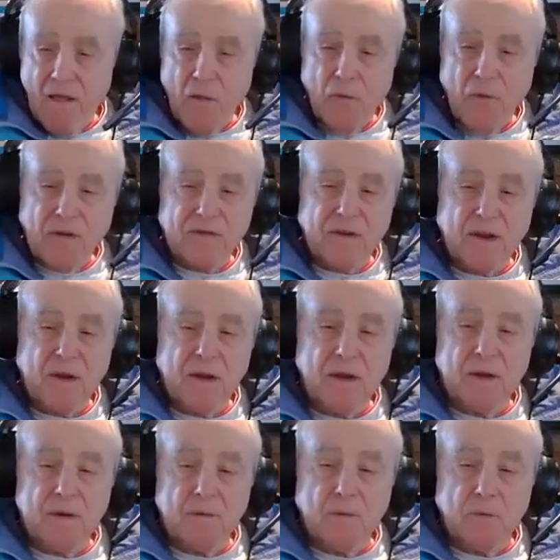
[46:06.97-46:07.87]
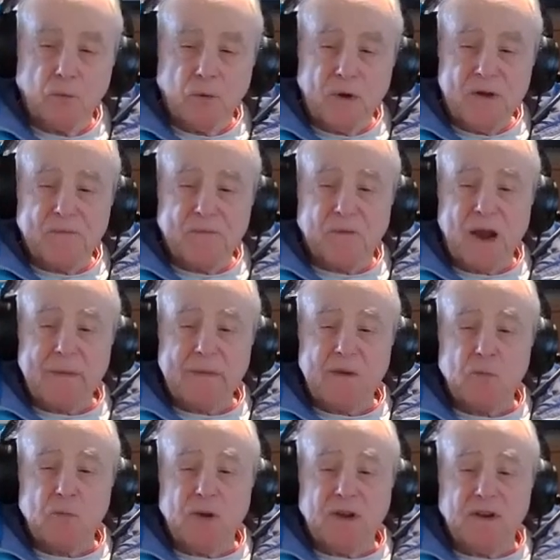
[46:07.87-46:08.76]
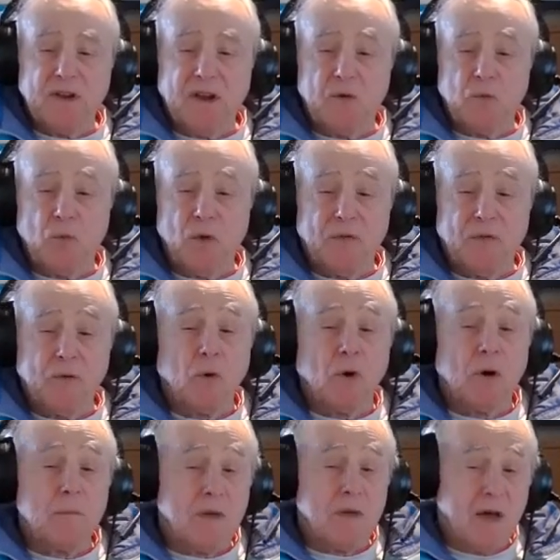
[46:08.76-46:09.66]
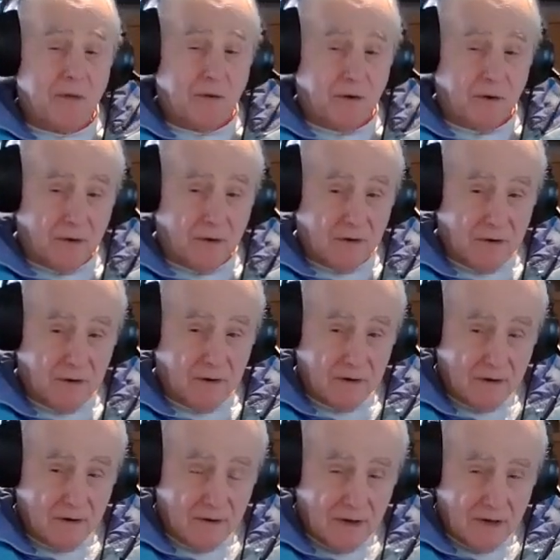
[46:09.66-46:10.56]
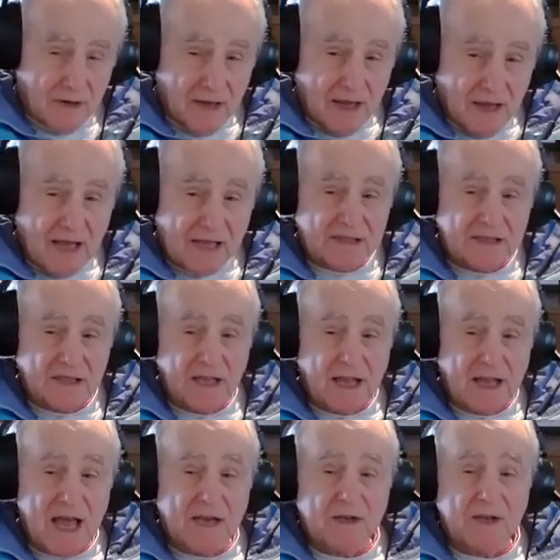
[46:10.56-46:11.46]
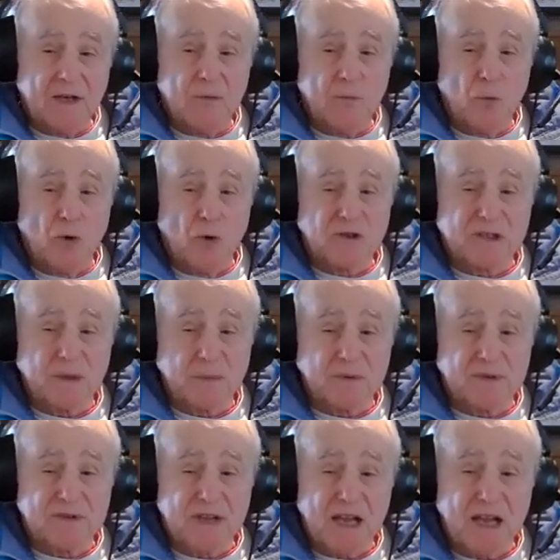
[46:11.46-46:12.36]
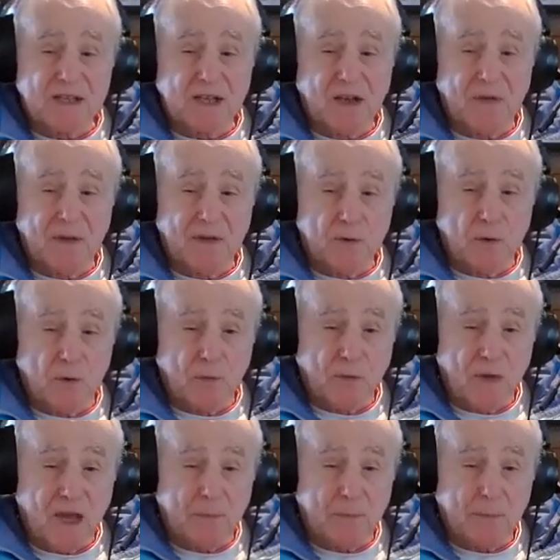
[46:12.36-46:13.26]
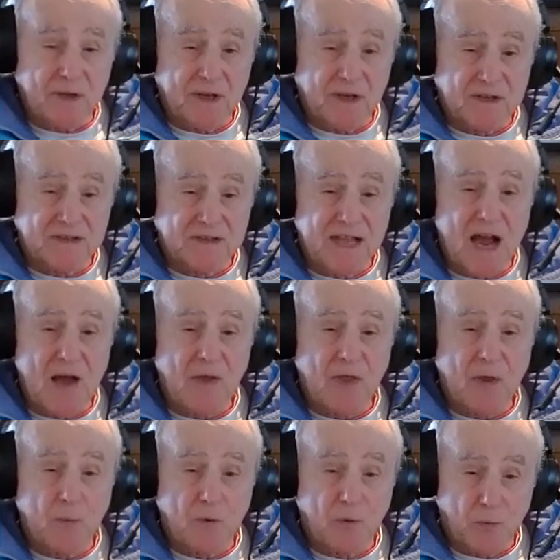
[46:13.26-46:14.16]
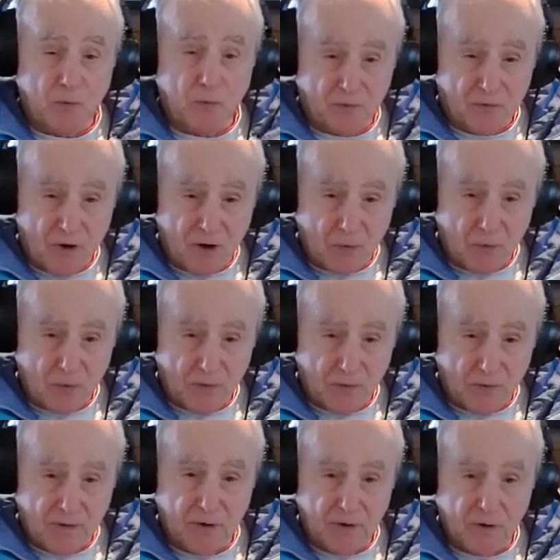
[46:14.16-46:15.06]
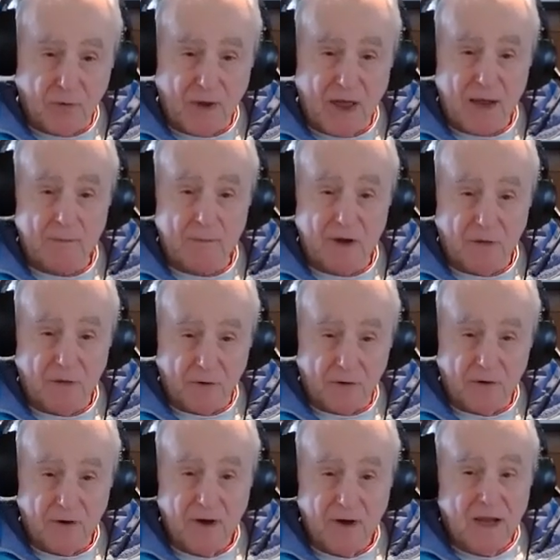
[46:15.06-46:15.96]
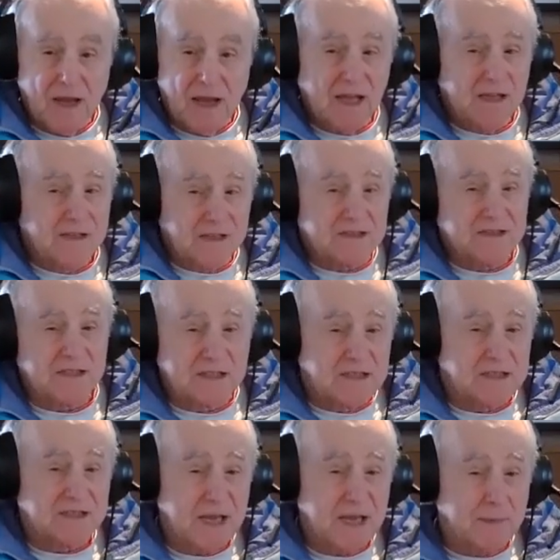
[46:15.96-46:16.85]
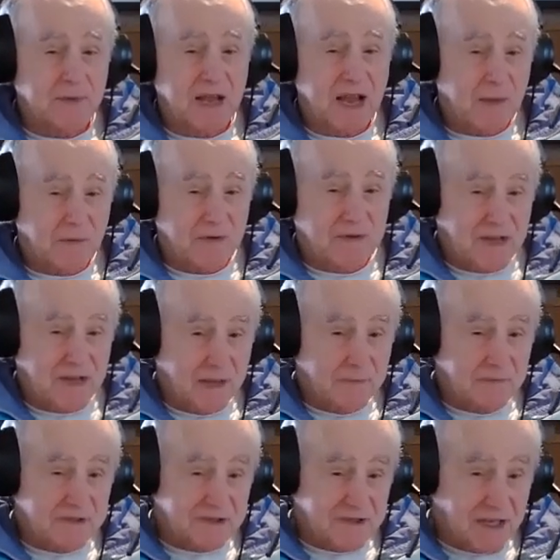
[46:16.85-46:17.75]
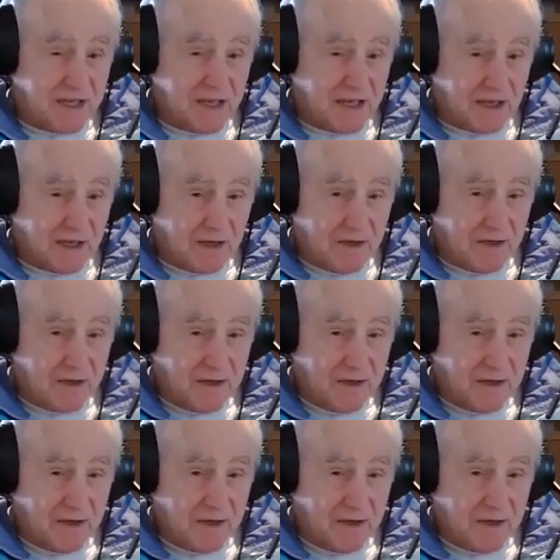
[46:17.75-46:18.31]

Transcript: that the reframing we did with your mother has landed more substantially than you think because now that we're, we're, talking with grandmother, it just doesn't seem to have the same sting.